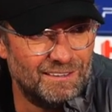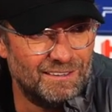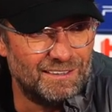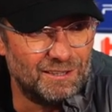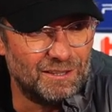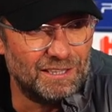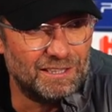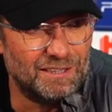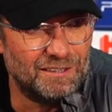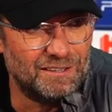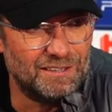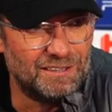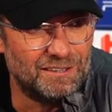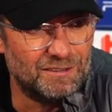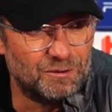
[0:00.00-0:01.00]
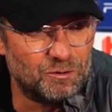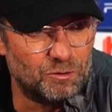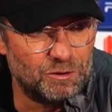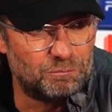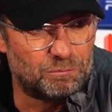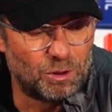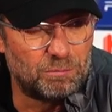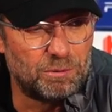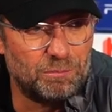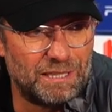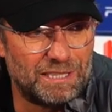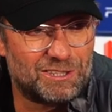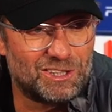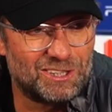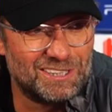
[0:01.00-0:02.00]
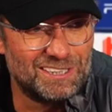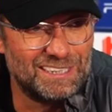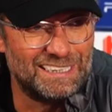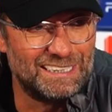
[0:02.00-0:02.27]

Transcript: in a in a in a proper match.